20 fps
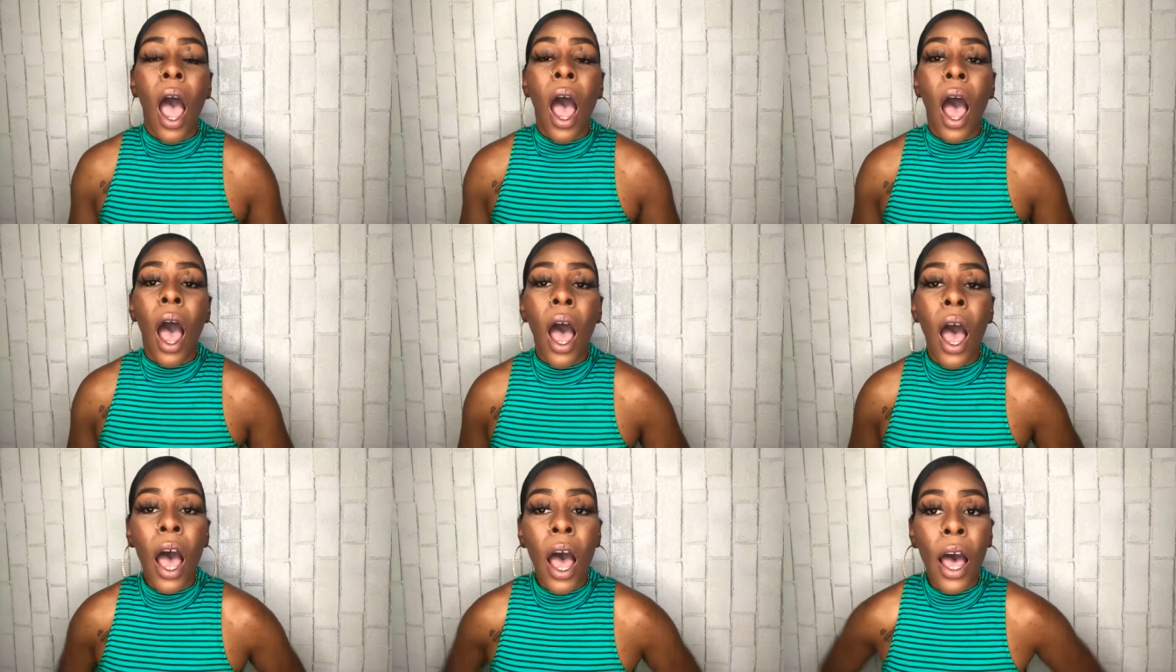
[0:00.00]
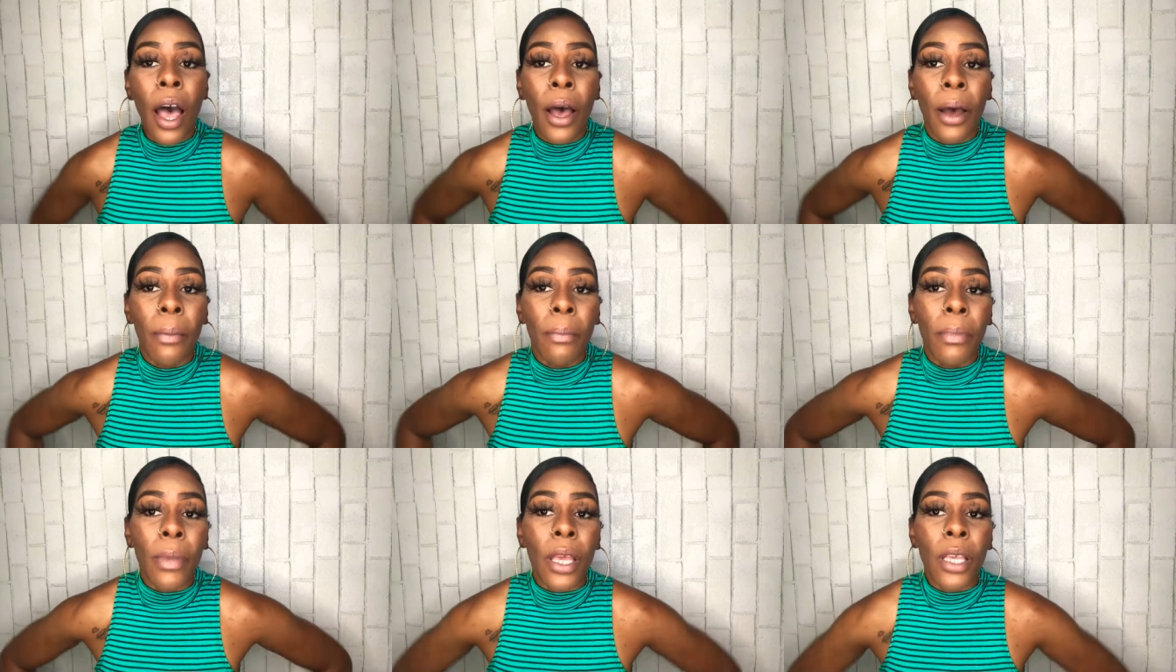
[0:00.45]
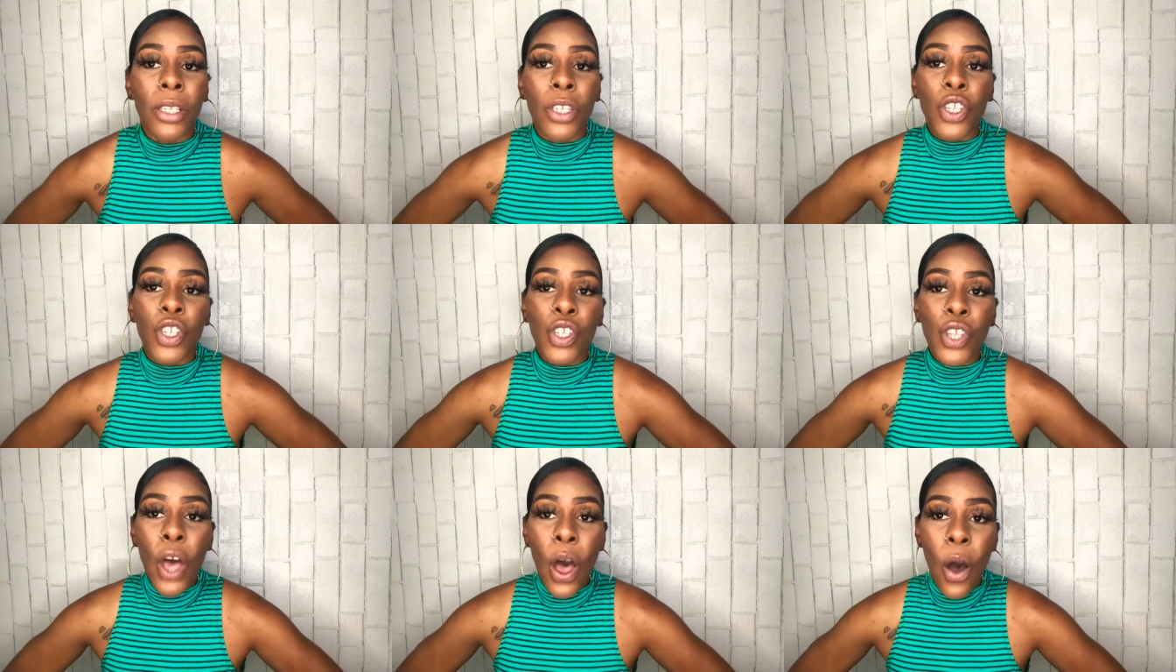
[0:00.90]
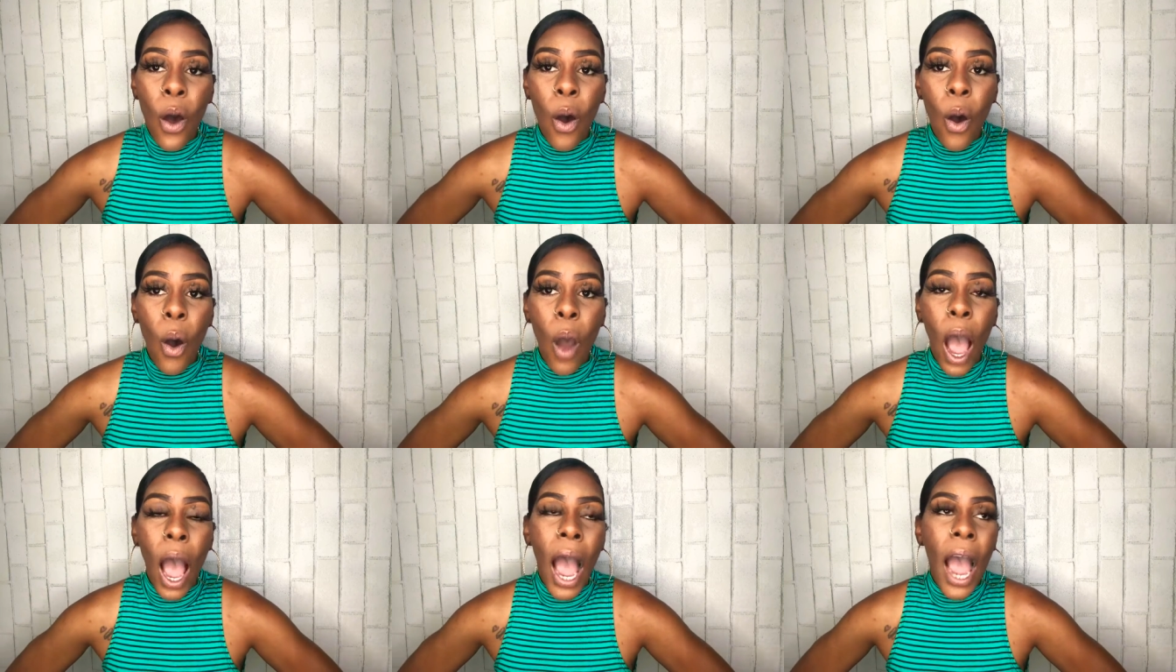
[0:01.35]
Um,
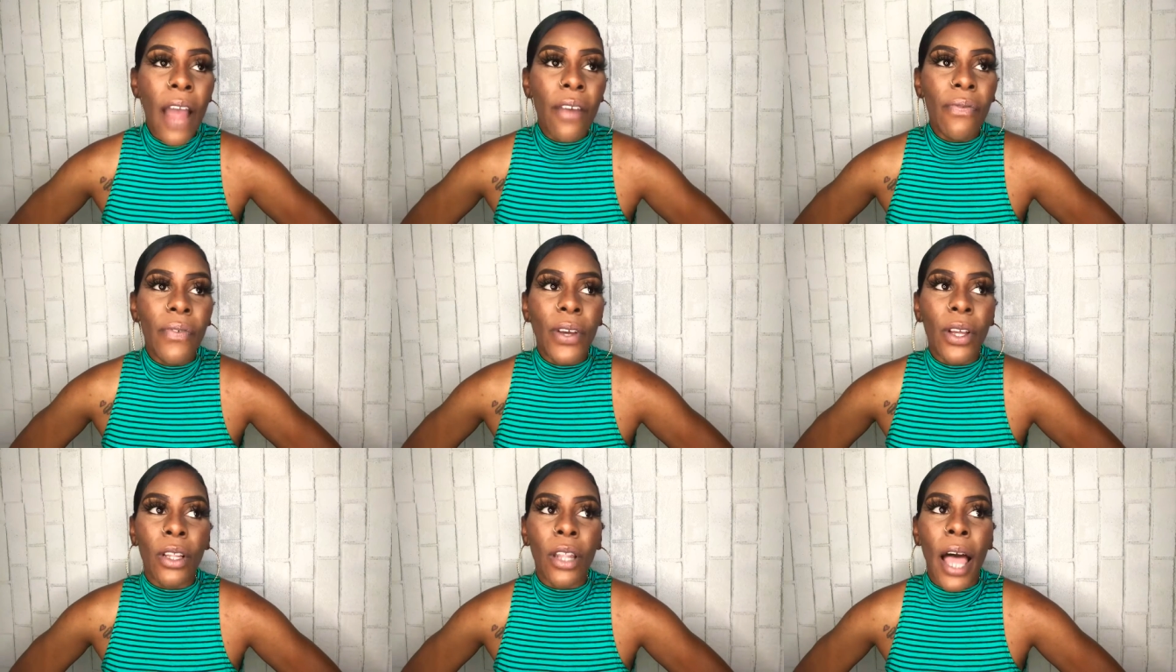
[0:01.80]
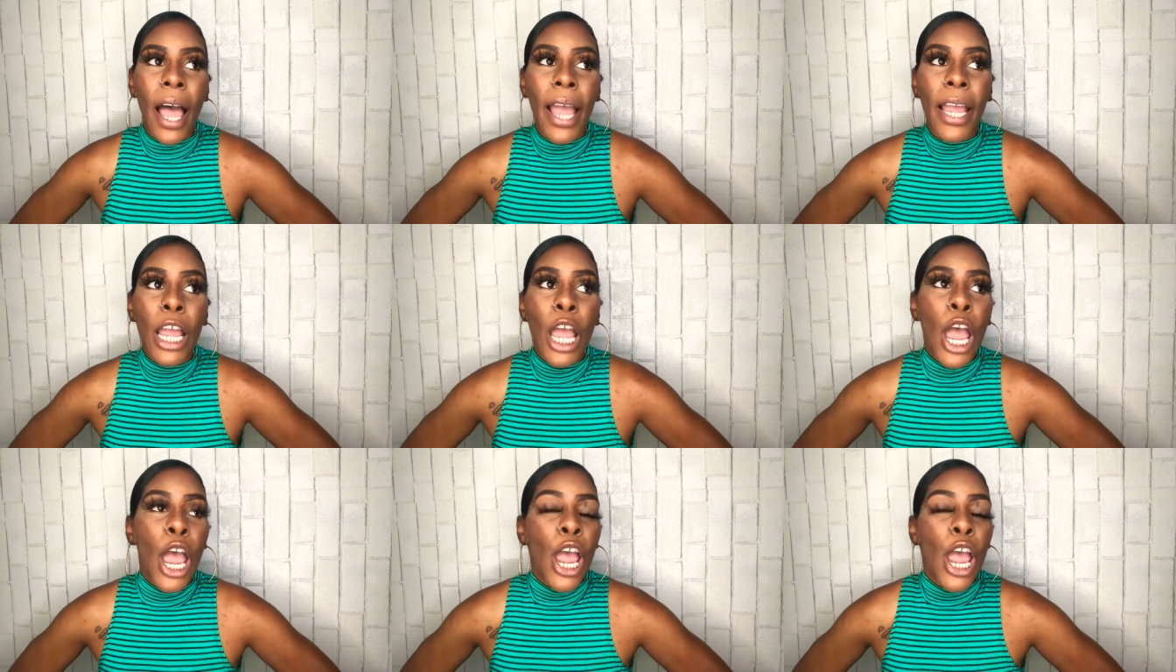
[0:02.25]
so I feel like